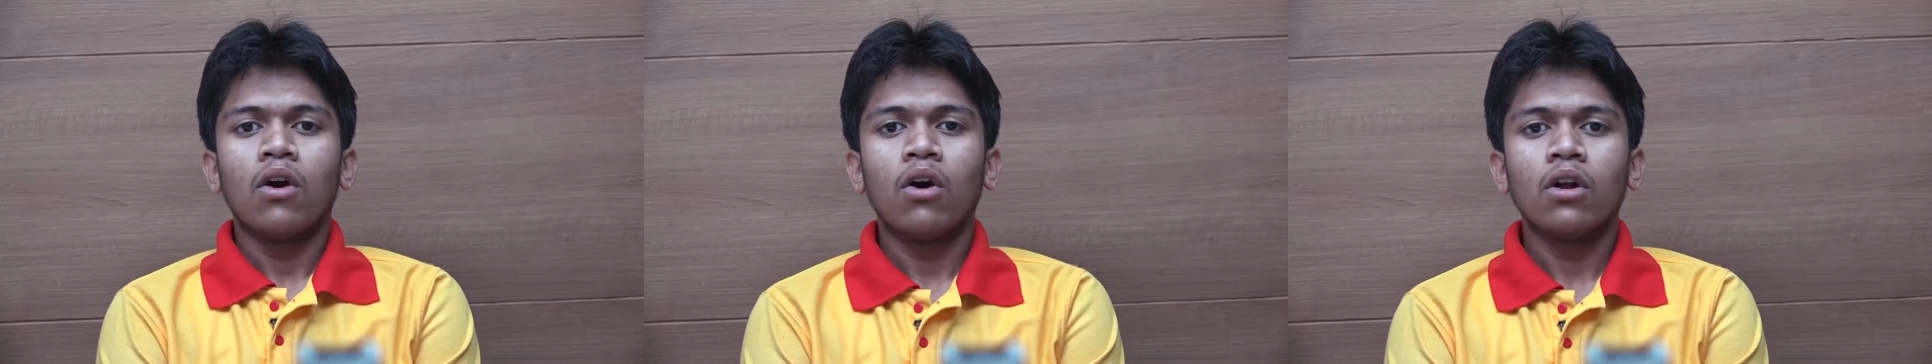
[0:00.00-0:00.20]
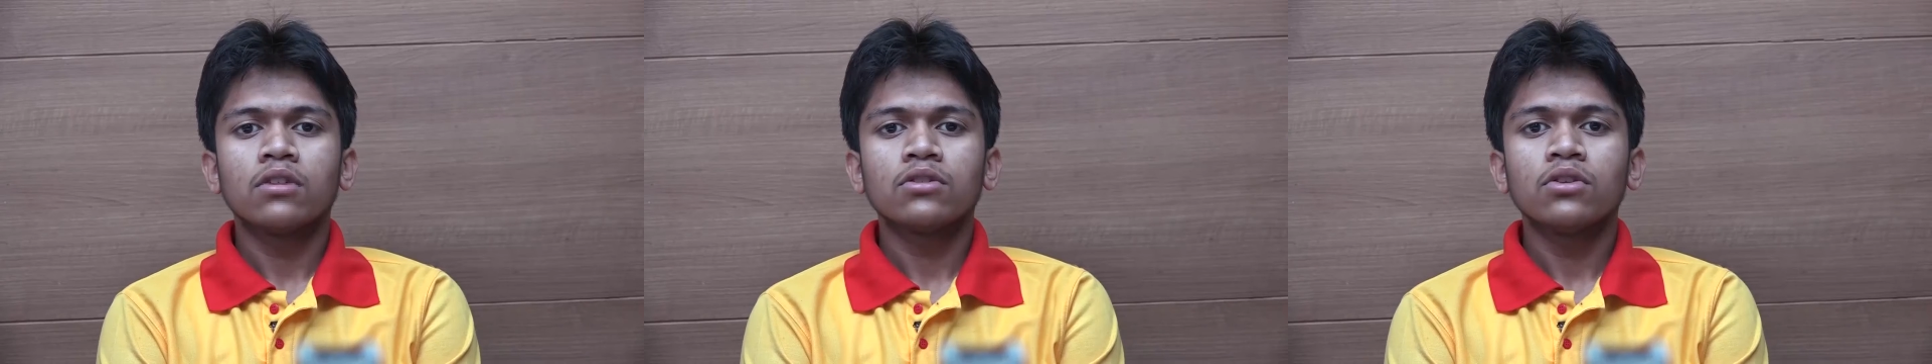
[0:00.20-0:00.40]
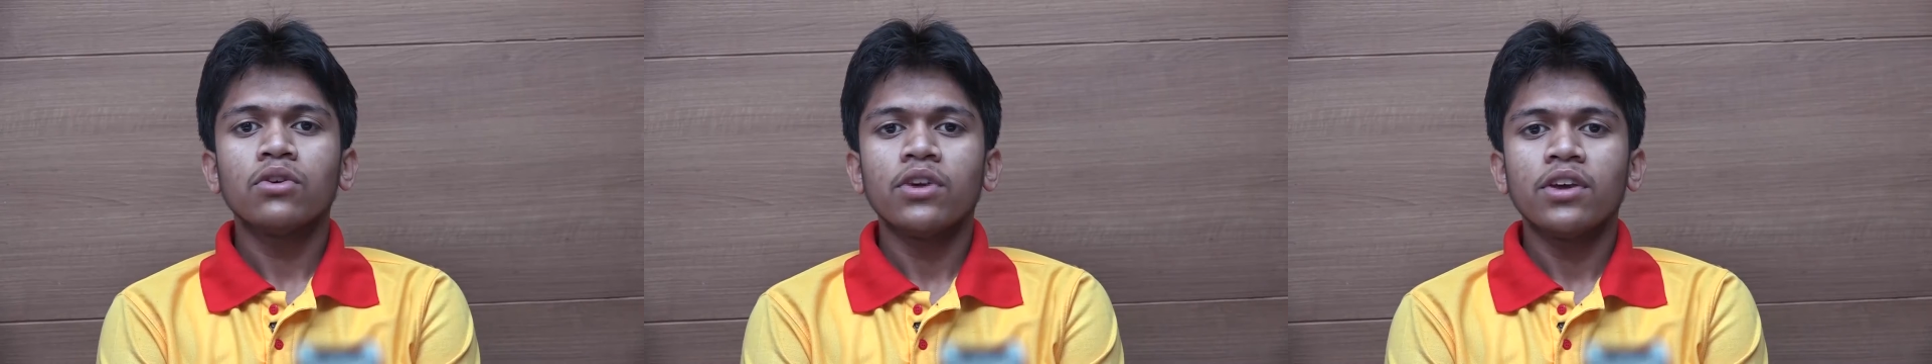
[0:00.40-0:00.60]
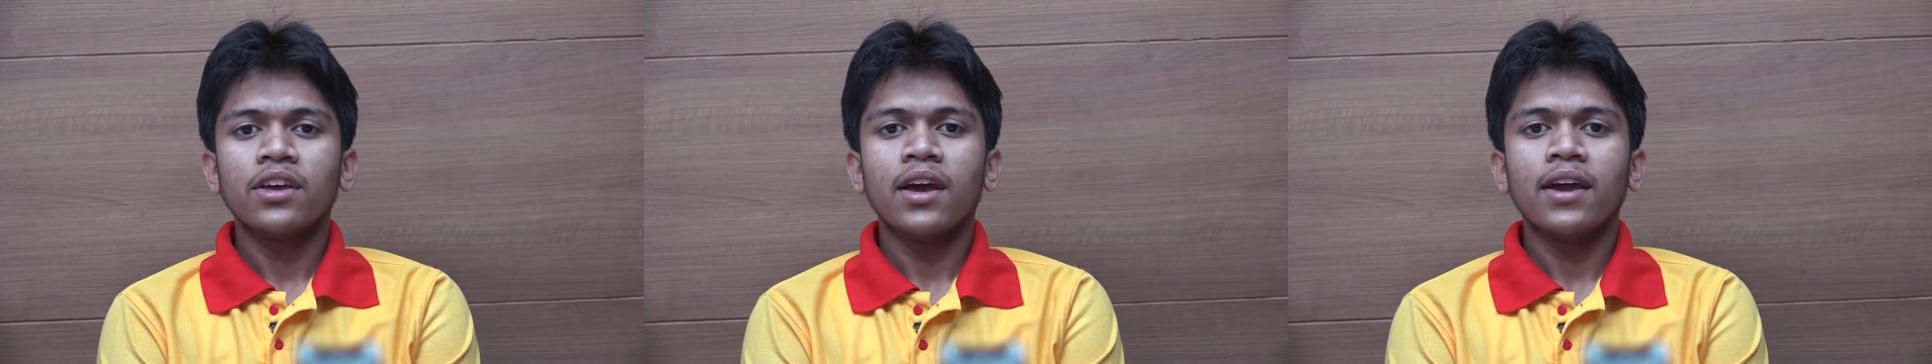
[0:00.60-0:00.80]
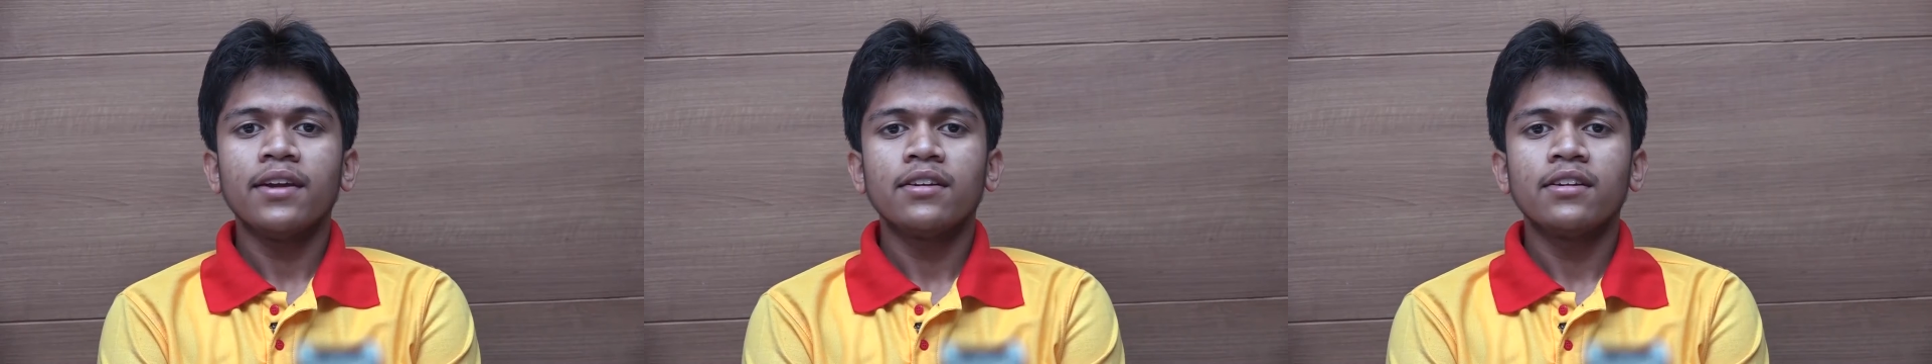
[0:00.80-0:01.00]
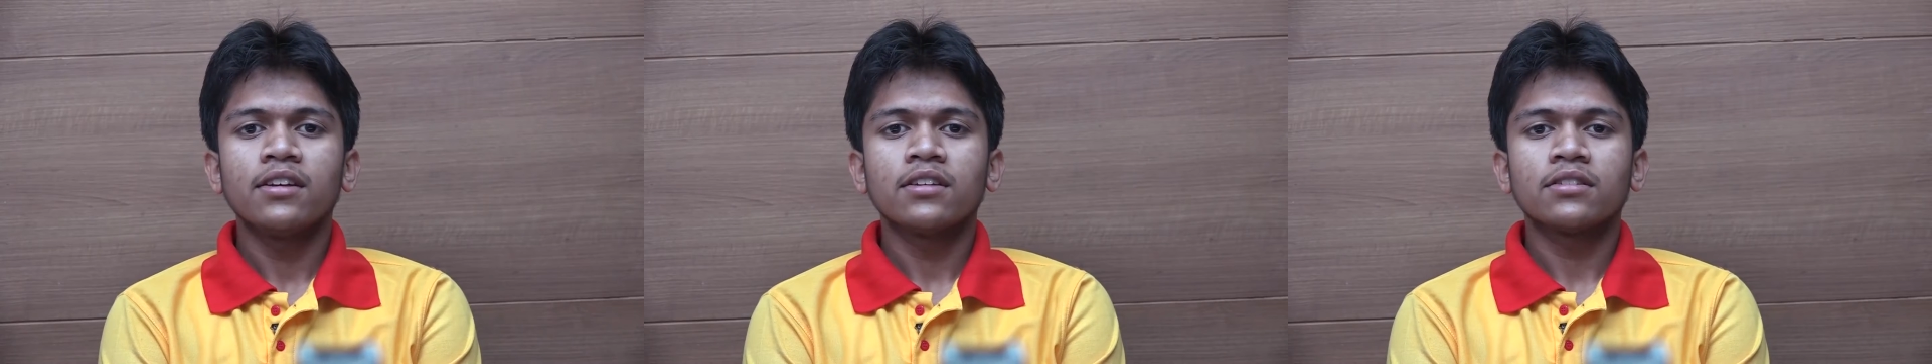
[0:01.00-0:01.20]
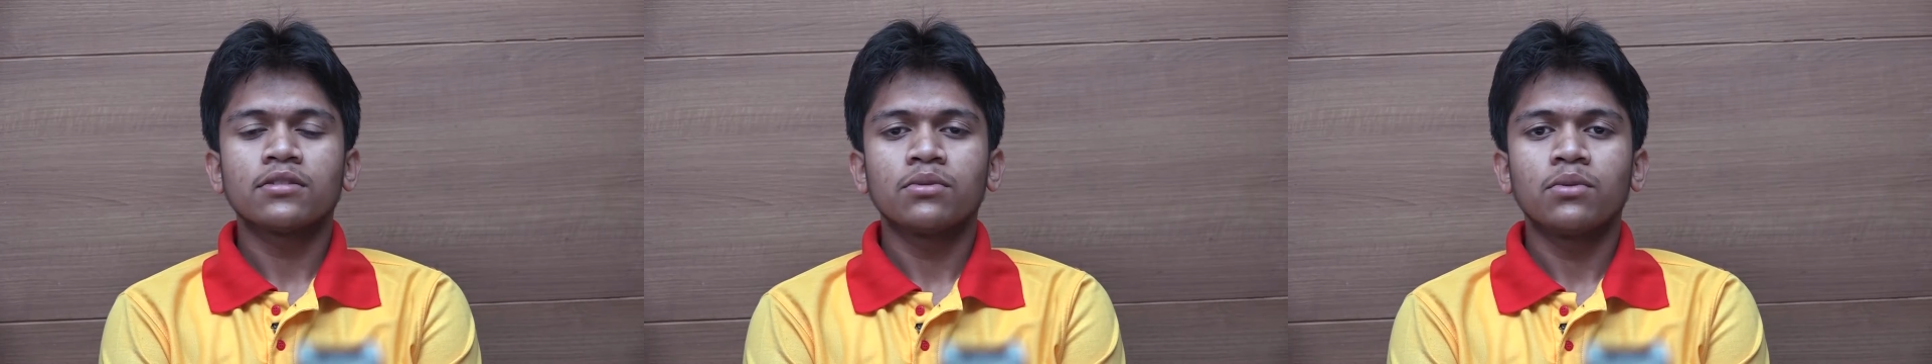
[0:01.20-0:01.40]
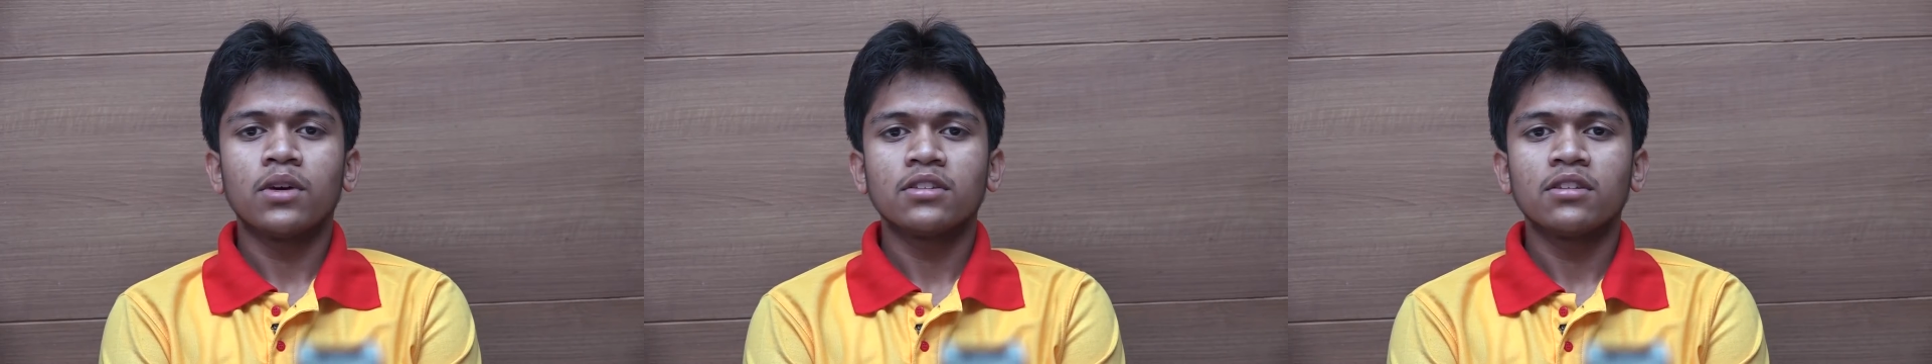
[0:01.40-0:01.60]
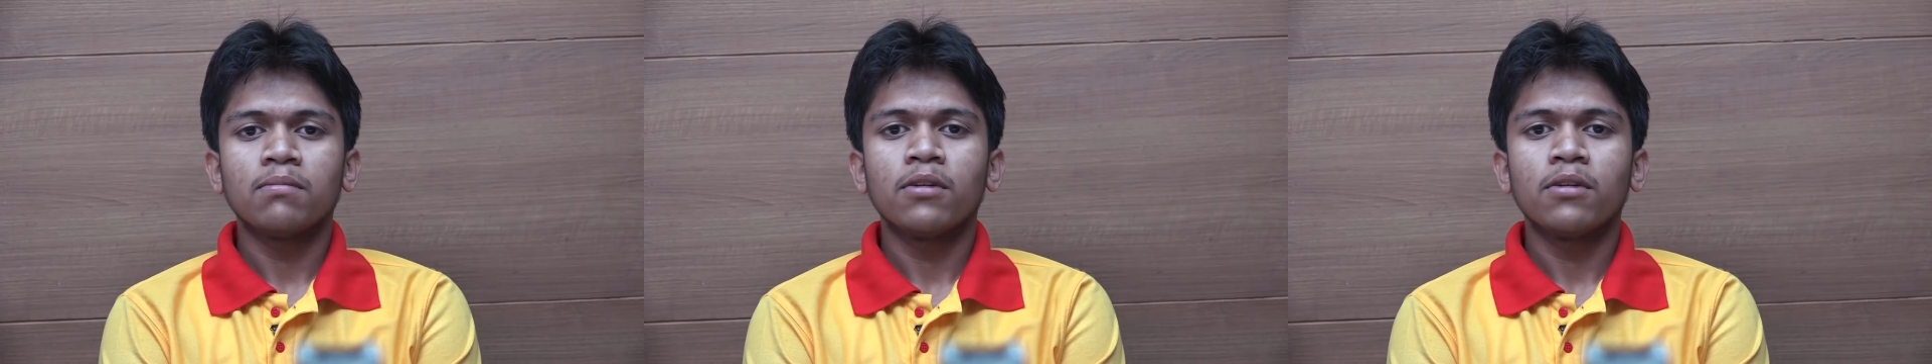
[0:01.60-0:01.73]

Also, AITS was a